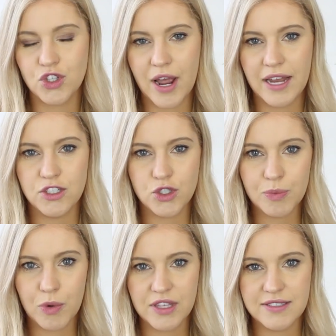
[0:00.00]
try and do
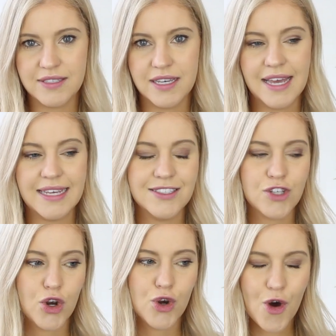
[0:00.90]
more this year is
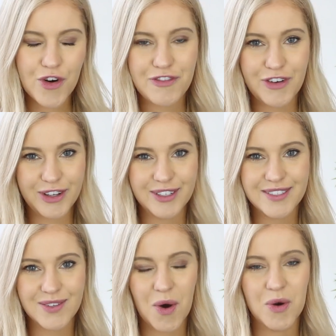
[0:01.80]
not
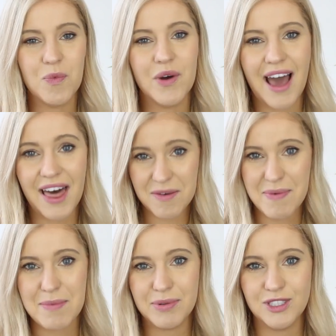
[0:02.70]
focus on what other
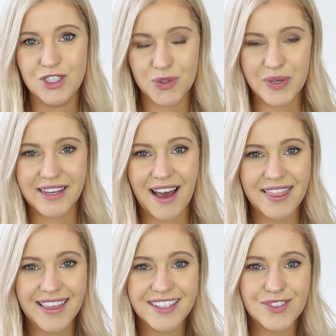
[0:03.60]
people are doing. I
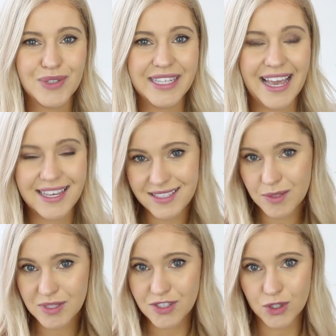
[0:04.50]
think it's really easy
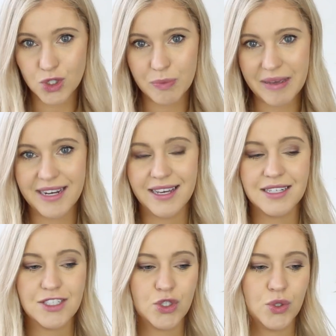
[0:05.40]
with social
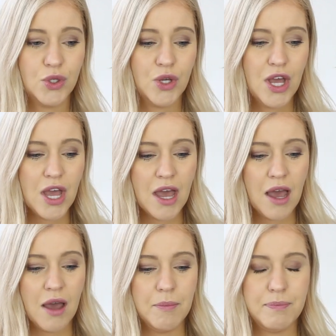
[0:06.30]
media to
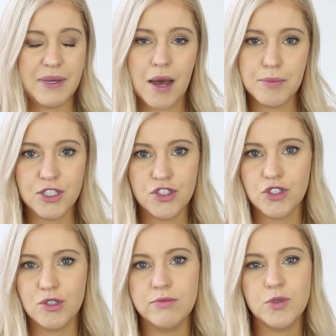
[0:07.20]
become
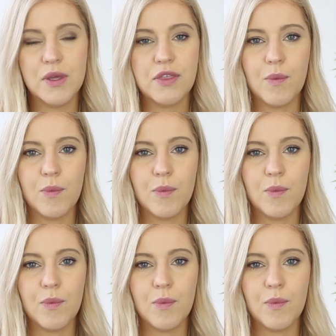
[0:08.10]
consumed with